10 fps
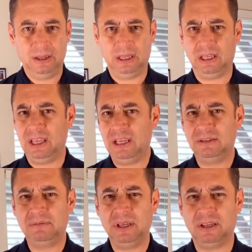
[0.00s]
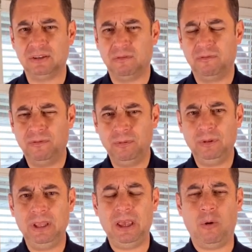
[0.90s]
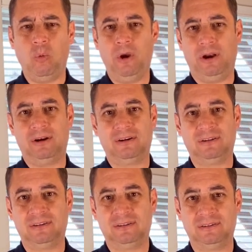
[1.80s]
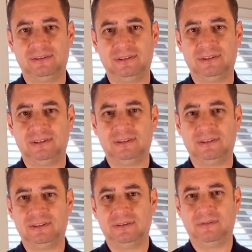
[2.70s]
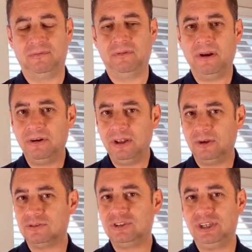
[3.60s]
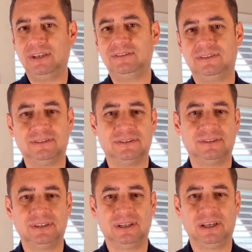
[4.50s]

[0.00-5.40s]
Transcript: And he is being fully aware, very conscientious,